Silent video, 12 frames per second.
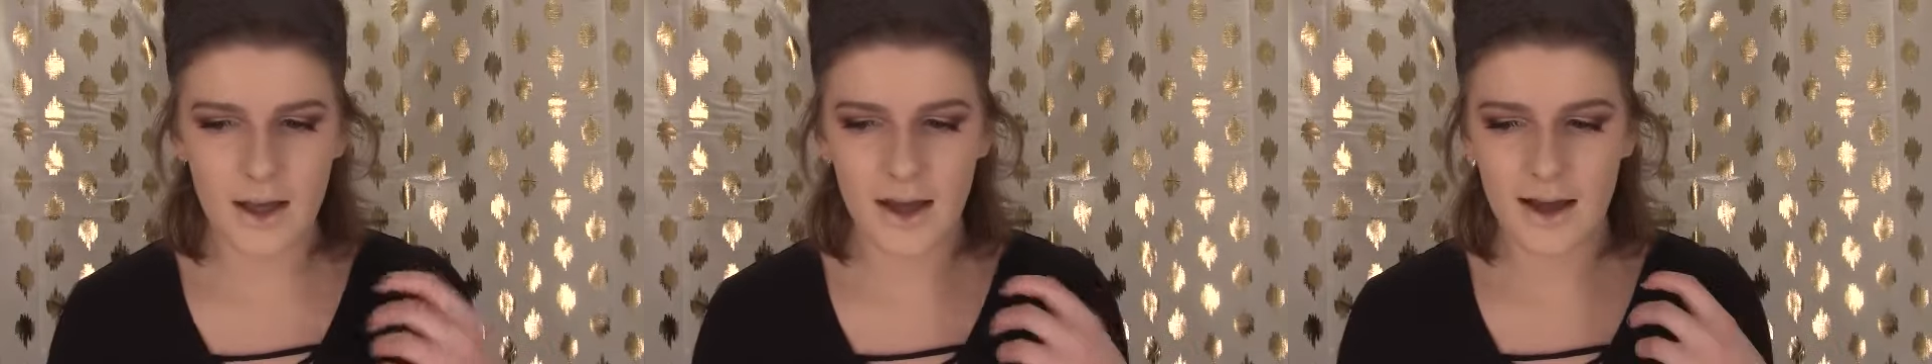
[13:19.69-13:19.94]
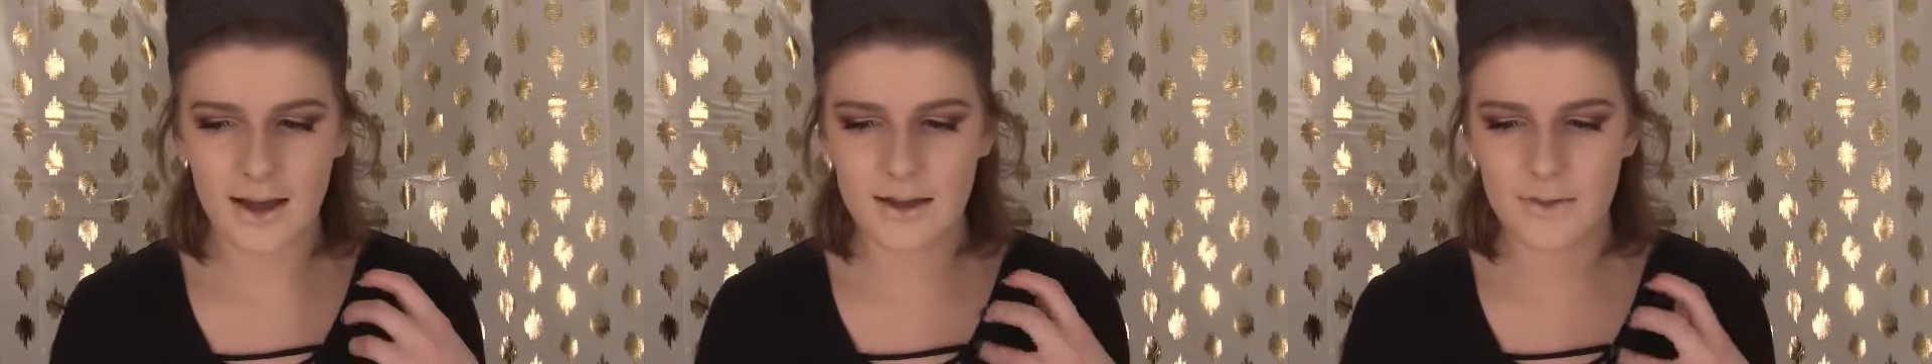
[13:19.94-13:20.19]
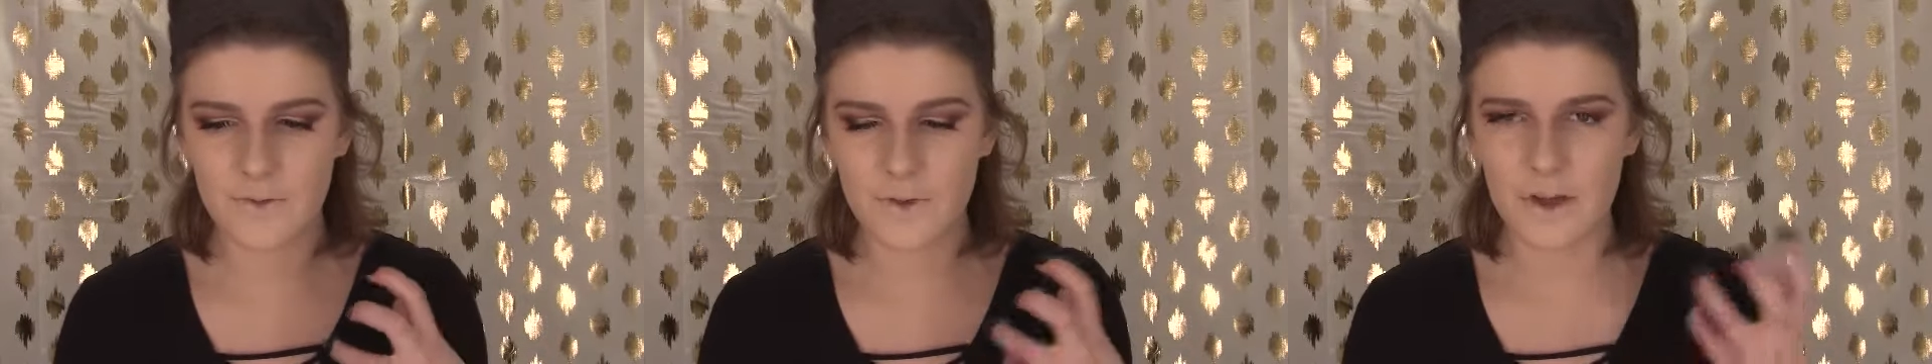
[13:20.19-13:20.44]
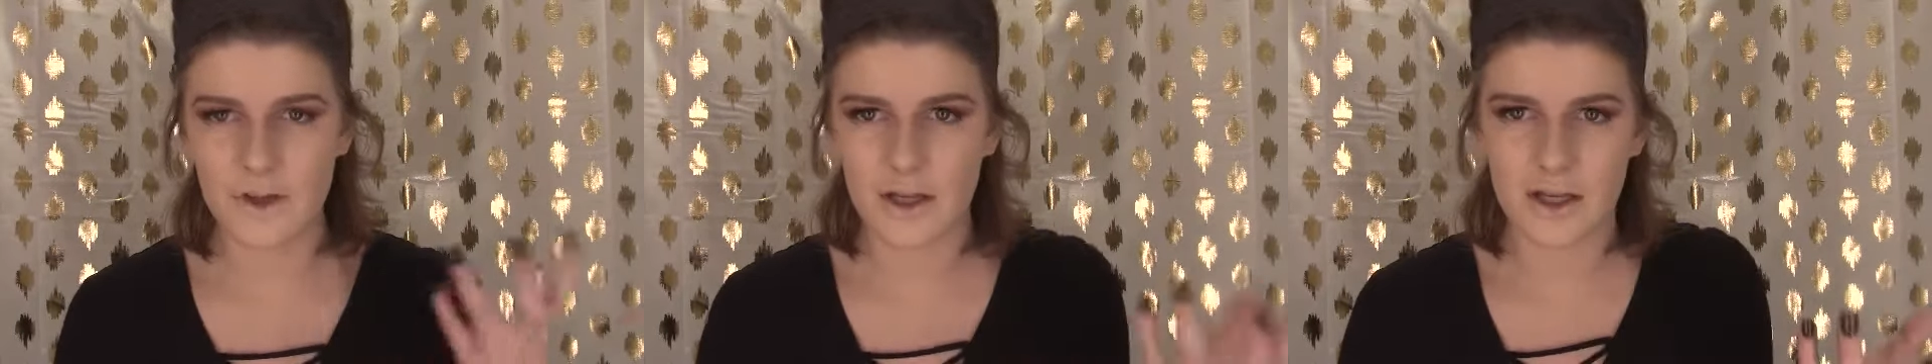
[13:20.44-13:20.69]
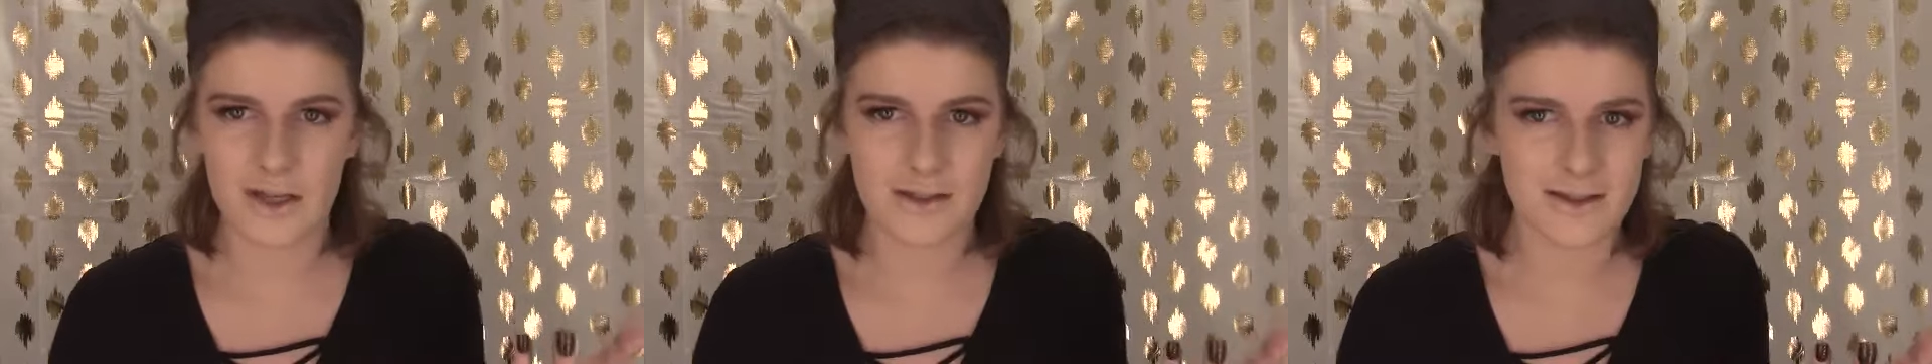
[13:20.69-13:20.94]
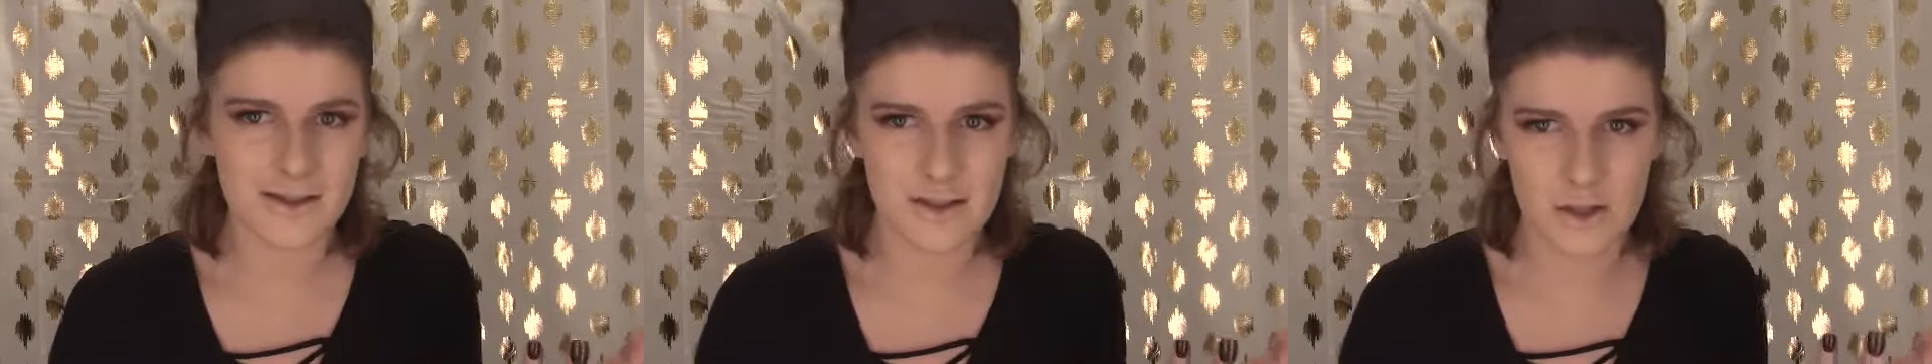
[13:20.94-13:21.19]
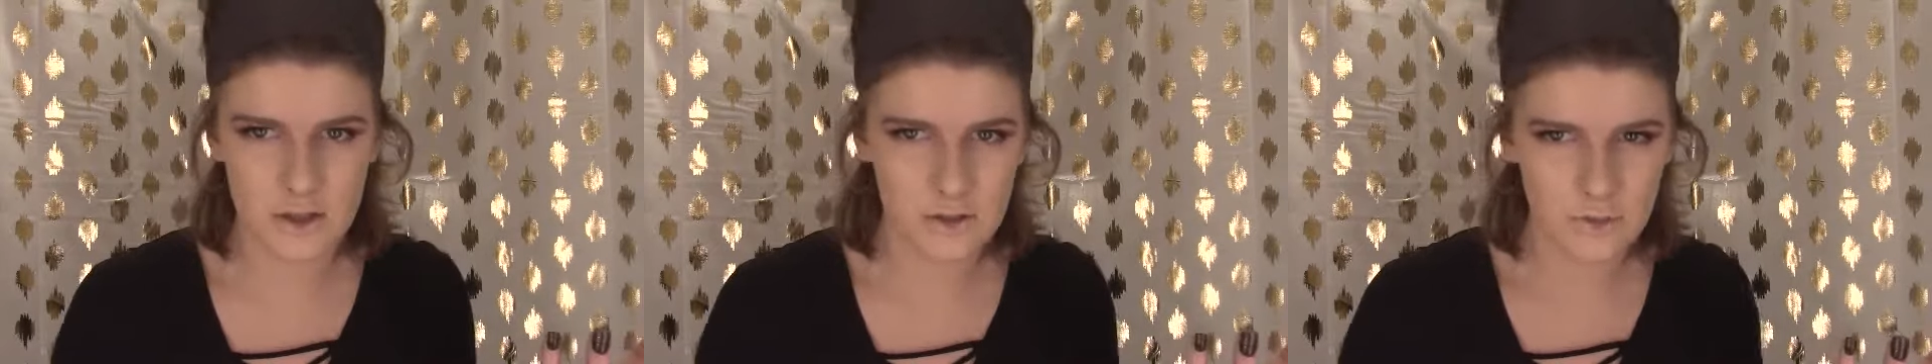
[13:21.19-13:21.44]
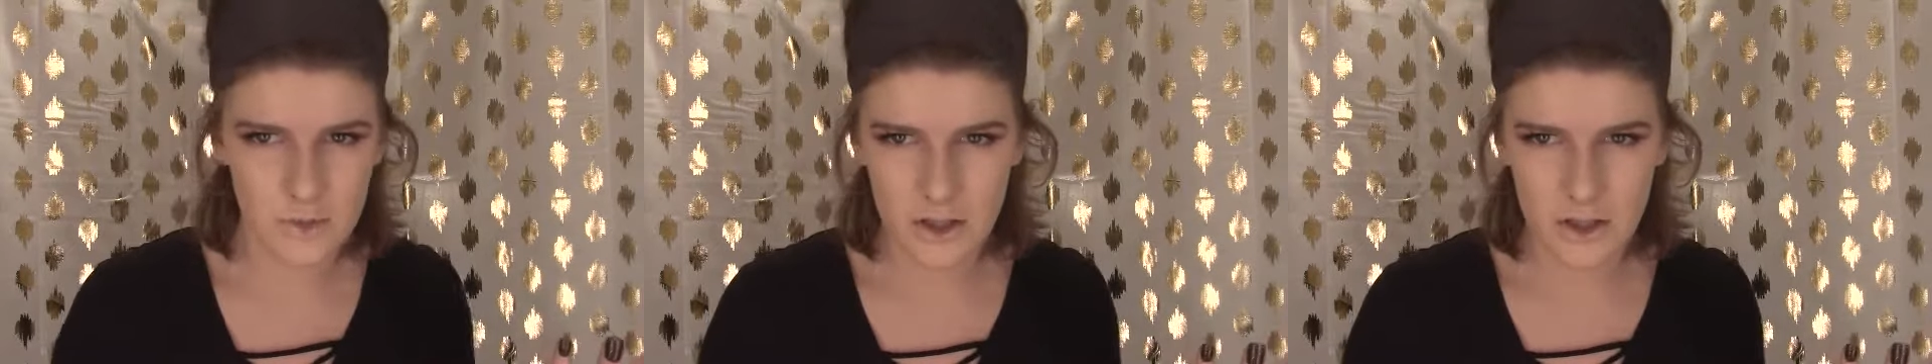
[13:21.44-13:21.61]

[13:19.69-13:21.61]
I feel like it is a dupe.